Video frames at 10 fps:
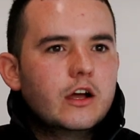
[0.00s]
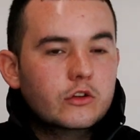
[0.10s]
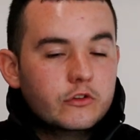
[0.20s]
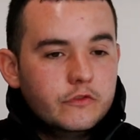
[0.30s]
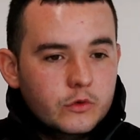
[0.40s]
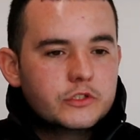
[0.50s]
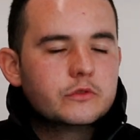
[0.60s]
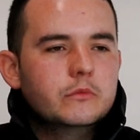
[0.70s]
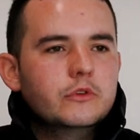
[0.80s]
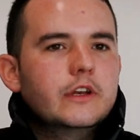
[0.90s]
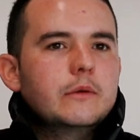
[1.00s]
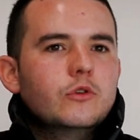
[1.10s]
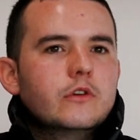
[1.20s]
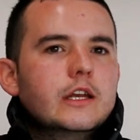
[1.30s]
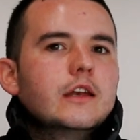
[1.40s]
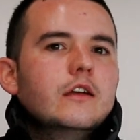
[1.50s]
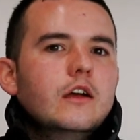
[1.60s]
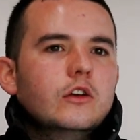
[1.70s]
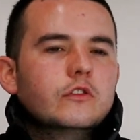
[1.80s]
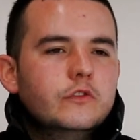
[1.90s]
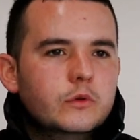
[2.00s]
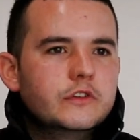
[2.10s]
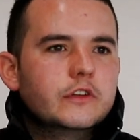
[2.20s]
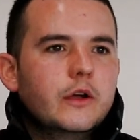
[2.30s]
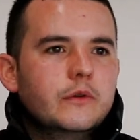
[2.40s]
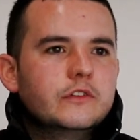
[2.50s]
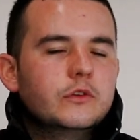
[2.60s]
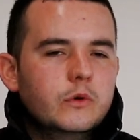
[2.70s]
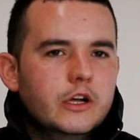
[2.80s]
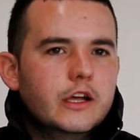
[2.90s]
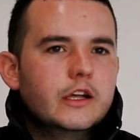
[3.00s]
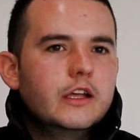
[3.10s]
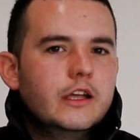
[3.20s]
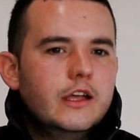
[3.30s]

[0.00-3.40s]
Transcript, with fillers: I look forward to a Monday morning, I look forward to going to work,